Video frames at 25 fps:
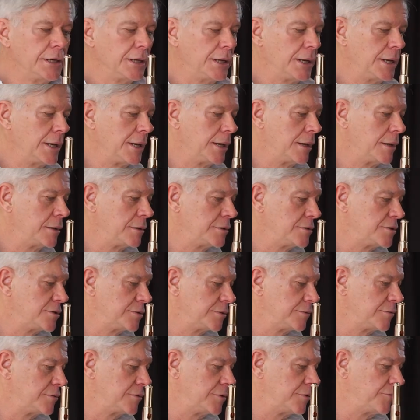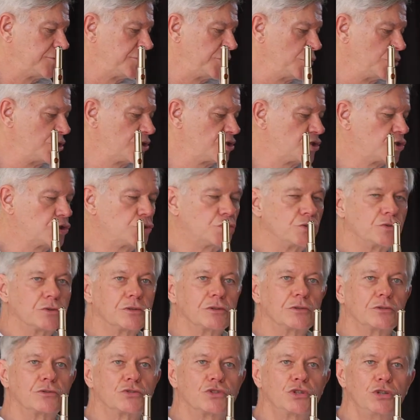And the first
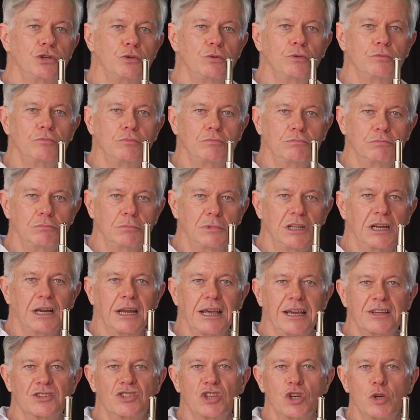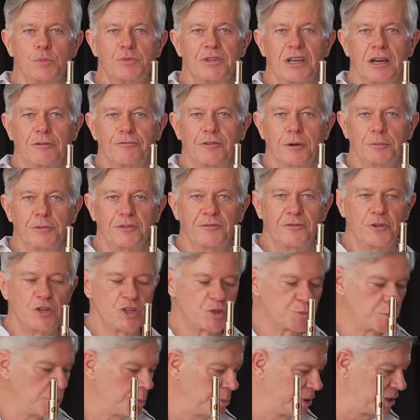two little excerpts are from the
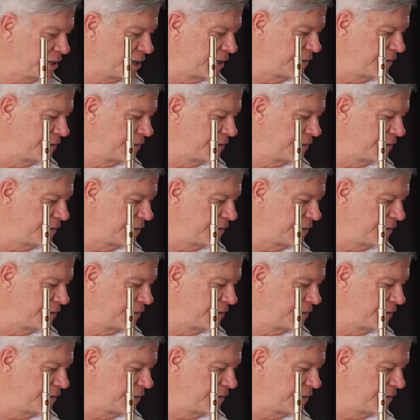first movement,